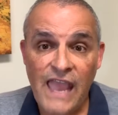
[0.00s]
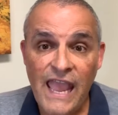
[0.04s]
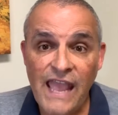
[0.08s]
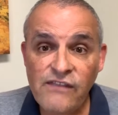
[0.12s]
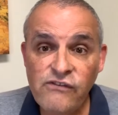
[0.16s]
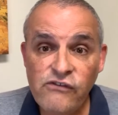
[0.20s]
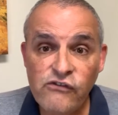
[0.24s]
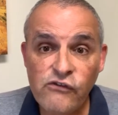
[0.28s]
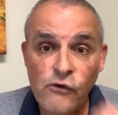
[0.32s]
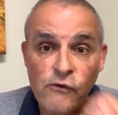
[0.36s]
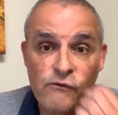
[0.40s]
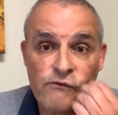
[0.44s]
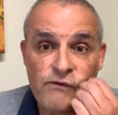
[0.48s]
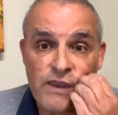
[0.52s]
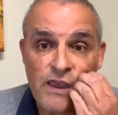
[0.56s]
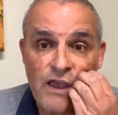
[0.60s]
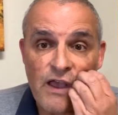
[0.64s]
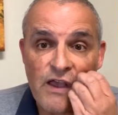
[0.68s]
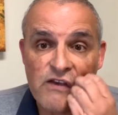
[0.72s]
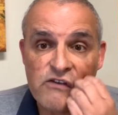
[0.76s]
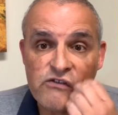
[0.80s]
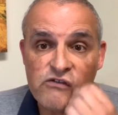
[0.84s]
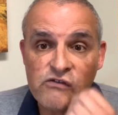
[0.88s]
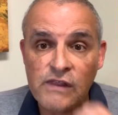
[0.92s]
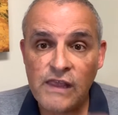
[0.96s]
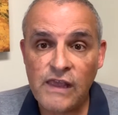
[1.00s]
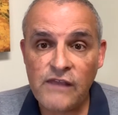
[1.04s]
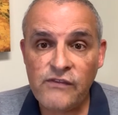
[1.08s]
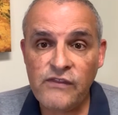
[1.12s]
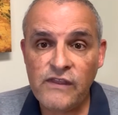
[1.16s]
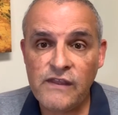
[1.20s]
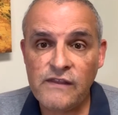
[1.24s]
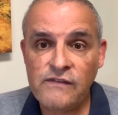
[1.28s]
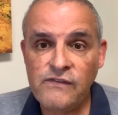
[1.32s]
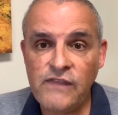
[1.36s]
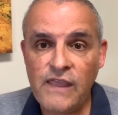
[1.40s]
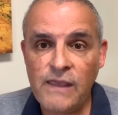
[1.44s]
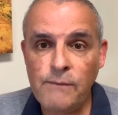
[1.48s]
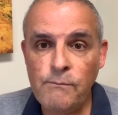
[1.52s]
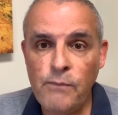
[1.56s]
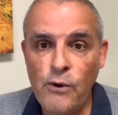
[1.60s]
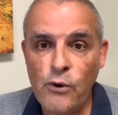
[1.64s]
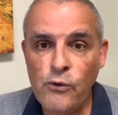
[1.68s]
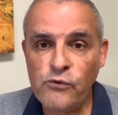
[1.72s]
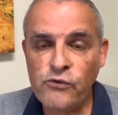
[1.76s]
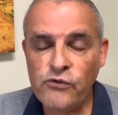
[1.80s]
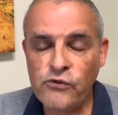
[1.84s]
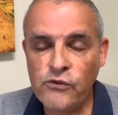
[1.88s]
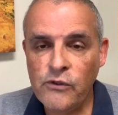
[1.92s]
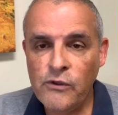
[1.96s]
and Sophie, actually, I think they
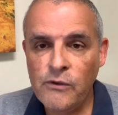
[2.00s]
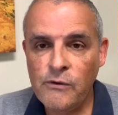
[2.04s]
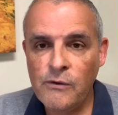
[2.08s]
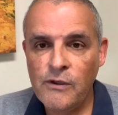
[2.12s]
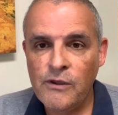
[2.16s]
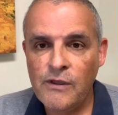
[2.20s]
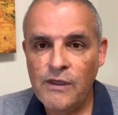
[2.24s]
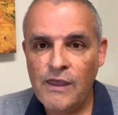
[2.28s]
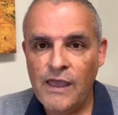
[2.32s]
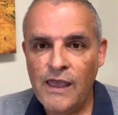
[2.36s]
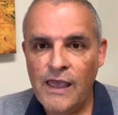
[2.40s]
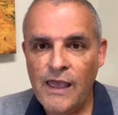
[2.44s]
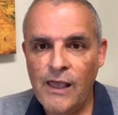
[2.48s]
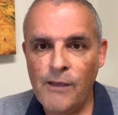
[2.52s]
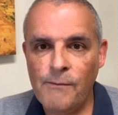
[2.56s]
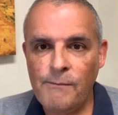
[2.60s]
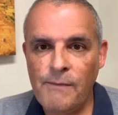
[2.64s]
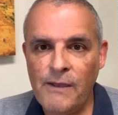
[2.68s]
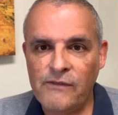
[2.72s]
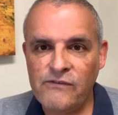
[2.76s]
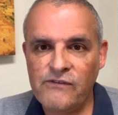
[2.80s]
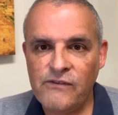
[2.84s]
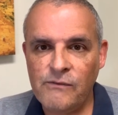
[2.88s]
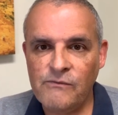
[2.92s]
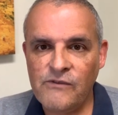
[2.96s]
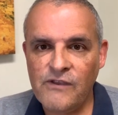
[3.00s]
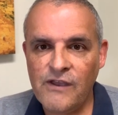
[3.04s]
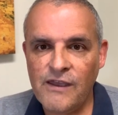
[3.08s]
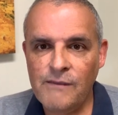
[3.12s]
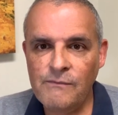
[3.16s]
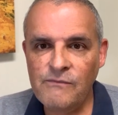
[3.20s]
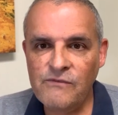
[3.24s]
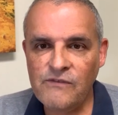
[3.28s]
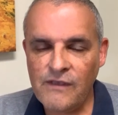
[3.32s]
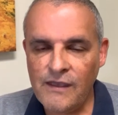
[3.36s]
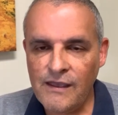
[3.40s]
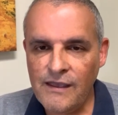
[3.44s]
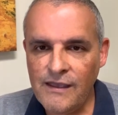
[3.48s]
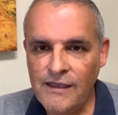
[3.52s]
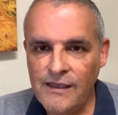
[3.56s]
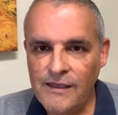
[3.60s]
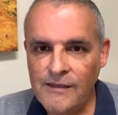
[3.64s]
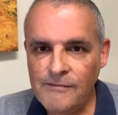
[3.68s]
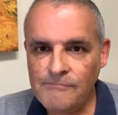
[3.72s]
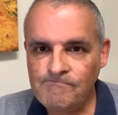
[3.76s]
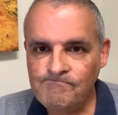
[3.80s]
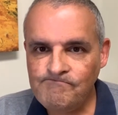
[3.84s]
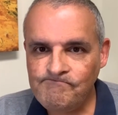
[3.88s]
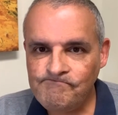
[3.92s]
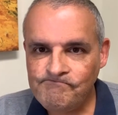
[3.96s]
both help out sometimes.
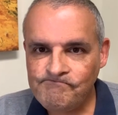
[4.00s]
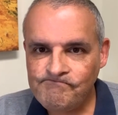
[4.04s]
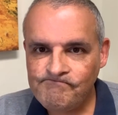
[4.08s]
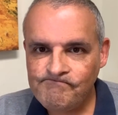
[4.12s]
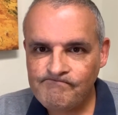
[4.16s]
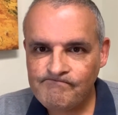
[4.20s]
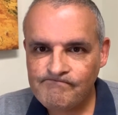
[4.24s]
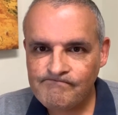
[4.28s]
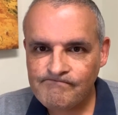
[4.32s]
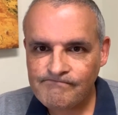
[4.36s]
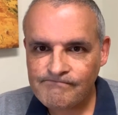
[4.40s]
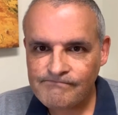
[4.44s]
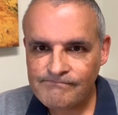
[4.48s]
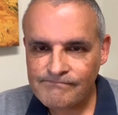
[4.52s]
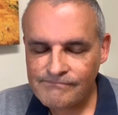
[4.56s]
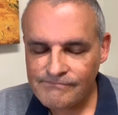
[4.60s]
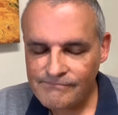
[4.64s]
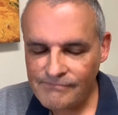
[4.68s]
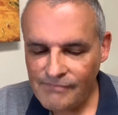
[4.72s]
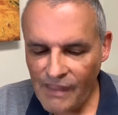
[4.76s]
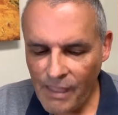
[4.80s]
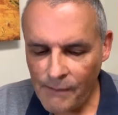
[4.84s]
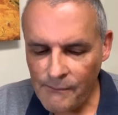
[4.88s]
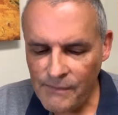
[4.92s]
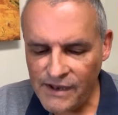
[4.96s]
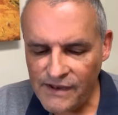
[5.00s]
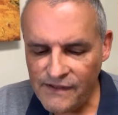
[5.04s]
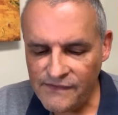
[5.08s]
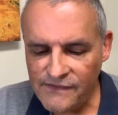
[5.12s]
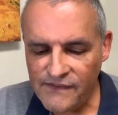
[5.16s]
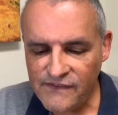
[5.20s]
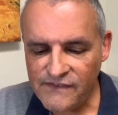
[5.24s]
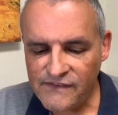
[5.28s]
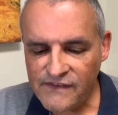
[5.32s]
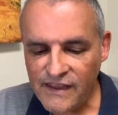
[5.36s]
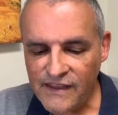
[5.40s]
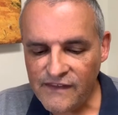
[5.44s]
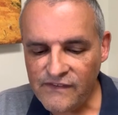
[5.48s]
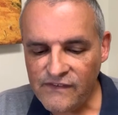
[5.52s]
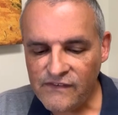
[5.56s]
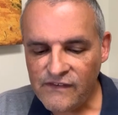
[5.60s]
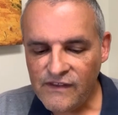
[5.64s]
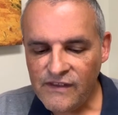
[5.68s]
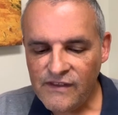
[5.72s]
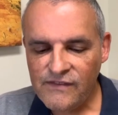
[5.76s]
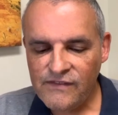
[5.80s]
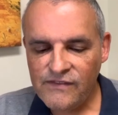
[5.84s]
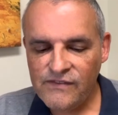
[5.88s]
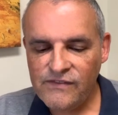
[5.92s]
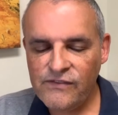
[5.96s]
But in this case,
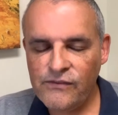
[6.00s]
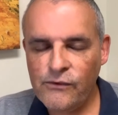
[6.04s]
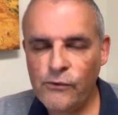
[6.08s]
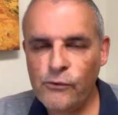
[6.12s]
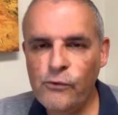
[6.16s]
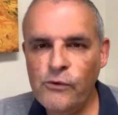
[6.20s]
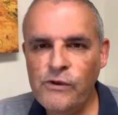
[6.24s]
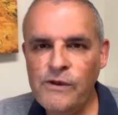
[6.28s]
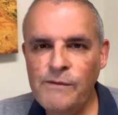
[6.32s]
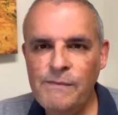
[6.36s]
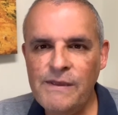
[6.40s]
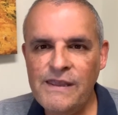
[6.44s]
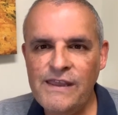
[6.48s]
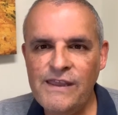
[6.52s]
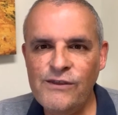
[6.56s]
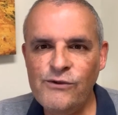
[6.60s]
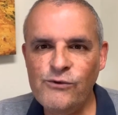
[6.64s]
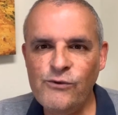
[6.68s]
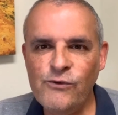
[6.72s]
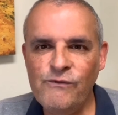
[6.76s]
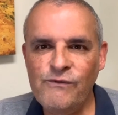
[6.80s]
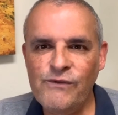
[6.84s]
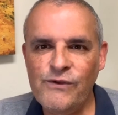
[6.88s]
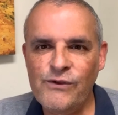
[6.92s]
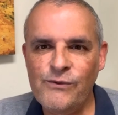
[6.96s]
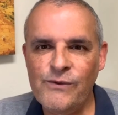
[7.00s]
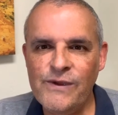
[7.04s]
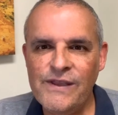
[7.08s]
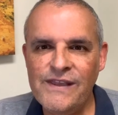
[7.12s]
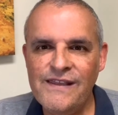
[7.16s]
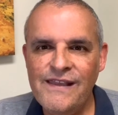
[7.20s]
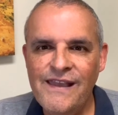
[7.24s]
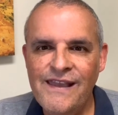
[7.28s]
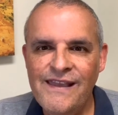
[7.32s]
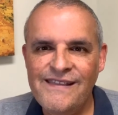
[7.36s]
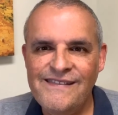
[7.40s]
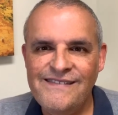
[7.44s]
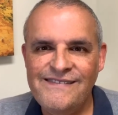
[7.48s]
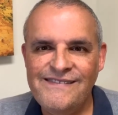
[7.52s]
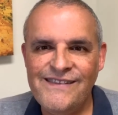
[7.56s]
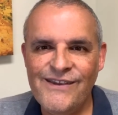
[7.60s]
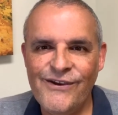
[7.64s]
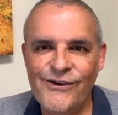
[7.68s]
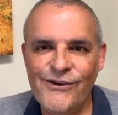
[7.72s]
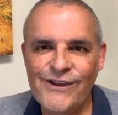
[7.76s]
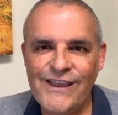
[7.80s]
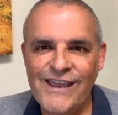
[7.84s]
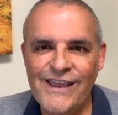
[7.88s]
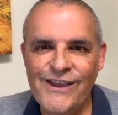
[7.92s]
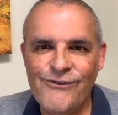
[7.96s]
they're going to be interviewing
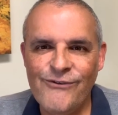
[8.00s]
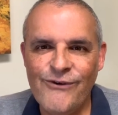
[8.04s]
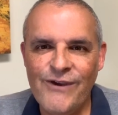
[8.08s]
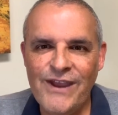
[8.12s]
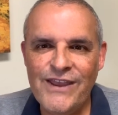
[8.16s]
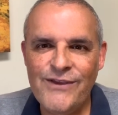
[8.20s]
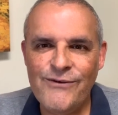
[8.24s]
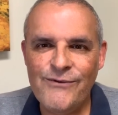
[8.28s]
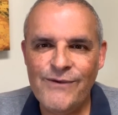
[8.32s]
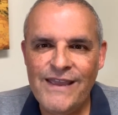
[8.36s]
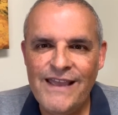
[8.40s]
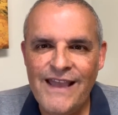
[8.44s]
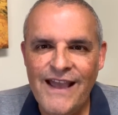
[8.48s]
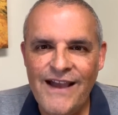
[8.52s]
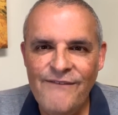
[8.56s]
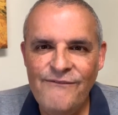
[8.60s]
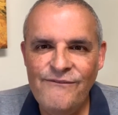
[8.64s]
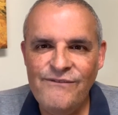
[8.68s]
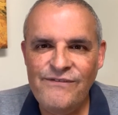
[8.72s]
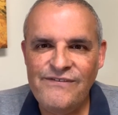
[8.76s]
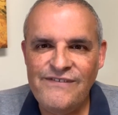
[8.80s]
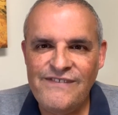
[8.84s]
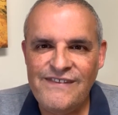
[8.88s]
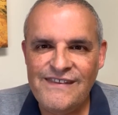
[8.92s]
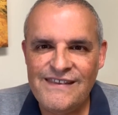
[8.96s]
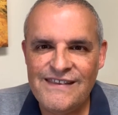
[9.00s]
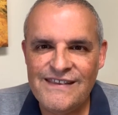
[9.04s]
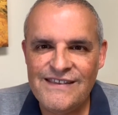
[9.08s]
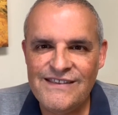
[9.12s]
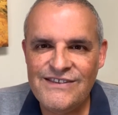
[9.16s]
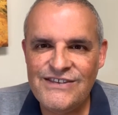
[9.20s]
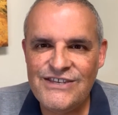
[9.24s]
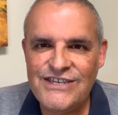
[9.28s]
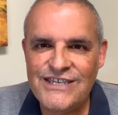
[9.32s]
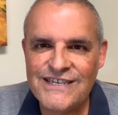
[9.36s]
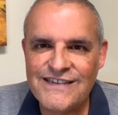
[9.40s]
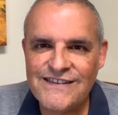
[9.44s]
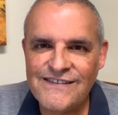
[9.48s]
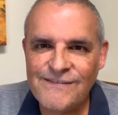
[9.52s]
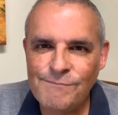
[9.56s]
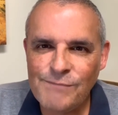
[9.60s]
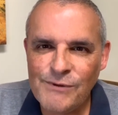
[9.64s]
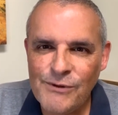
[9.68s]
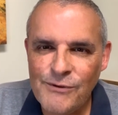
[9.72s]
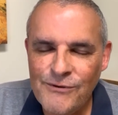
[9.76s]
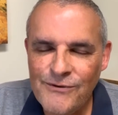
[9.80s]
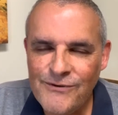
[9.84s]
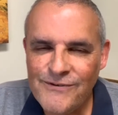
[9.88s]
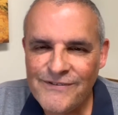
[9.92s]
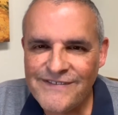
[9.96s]
Derek and Gregory of D&G
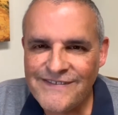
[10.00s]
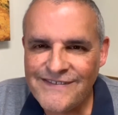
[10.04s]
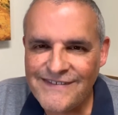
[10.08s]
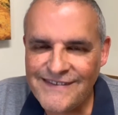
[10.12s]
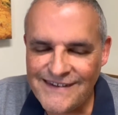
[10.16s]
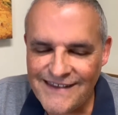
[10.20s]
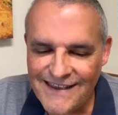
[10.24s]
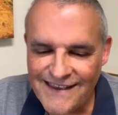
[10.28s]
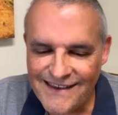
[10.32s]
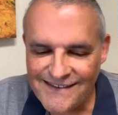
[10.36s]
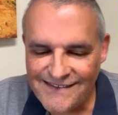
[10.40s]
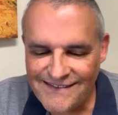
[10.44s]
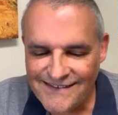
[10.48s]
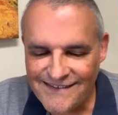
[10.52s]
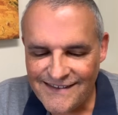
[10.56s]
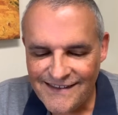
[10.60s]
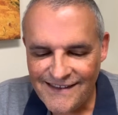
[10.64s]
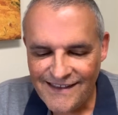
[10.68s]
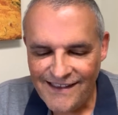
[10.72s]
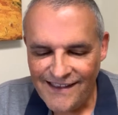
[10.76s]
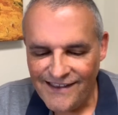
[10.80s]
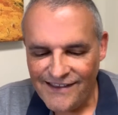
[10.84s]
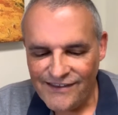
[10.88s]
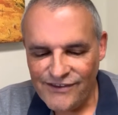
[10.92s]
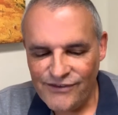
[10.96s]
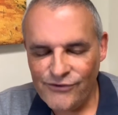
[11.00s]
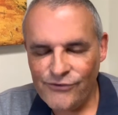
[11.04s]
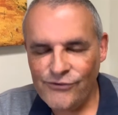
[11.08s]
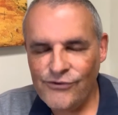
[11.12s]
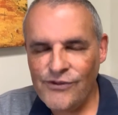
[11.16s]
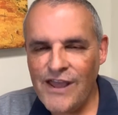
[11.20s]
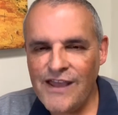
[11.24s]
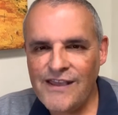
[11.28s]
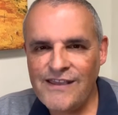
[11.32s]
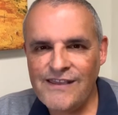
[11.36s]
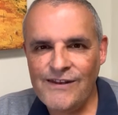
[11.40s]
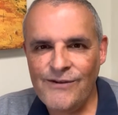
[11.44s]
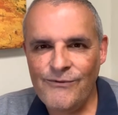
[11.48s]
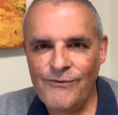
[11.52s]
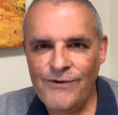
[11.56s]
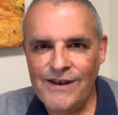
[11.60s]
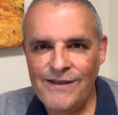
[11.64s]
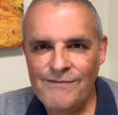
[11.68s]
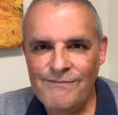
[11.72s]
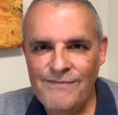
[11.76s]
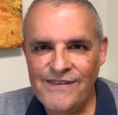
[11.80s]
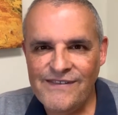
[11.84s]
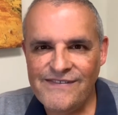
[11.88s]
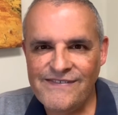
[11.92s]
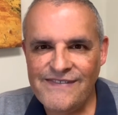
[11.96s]
Explorers tonight. You're not going to want to
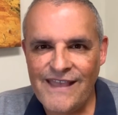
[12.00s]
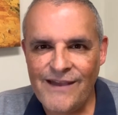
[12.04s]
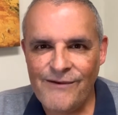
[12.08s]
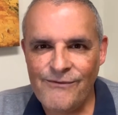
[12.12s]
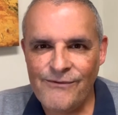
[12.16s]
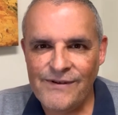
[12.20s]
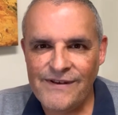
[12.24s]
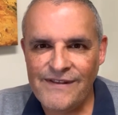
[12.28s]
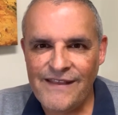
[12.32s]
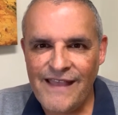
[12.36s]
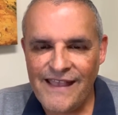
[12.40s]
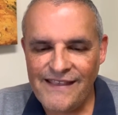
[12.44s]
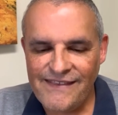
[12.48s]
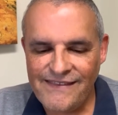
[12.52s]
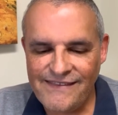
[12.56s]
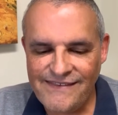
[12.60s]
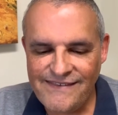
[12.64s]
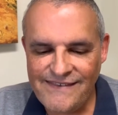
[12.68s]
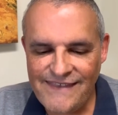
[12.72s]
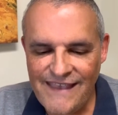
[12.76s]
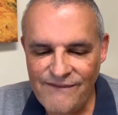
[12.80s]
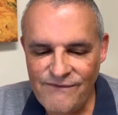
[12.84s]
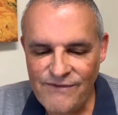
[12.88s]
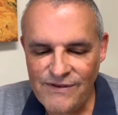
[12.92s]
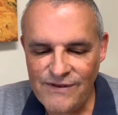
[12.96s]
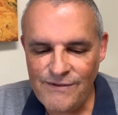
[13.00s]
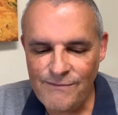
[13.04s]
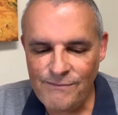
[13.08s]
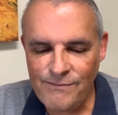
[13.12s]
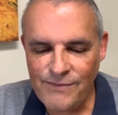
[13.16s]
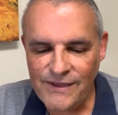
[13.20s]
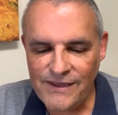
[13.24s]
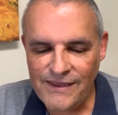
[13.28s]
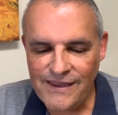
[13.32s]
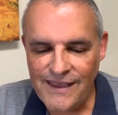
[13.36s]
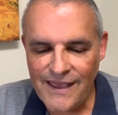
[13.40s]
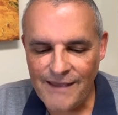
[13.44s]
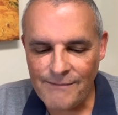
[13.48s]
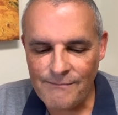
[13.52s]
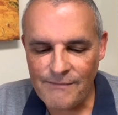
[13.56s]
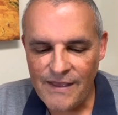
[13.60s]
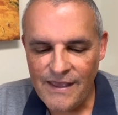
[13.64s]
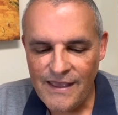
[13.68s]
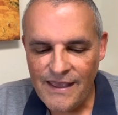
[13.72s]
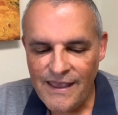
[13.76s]
miss that one at 7 p.m.